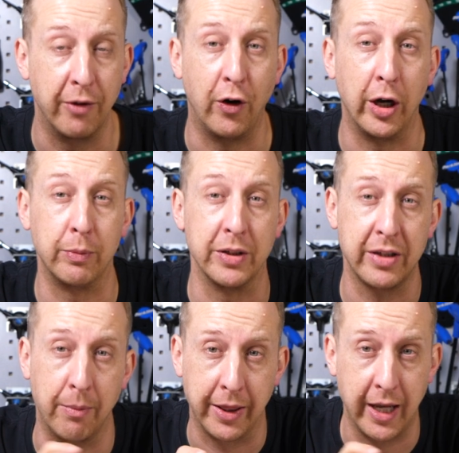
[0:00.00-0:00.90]
provide with
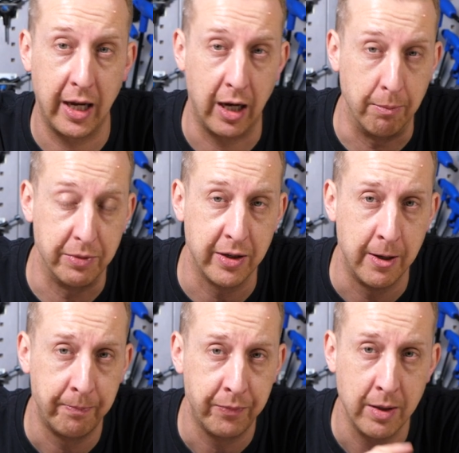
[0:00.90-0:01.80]
some of their hubs.
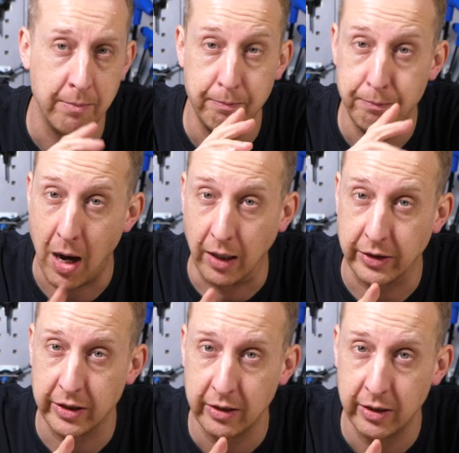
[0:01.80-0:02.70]
But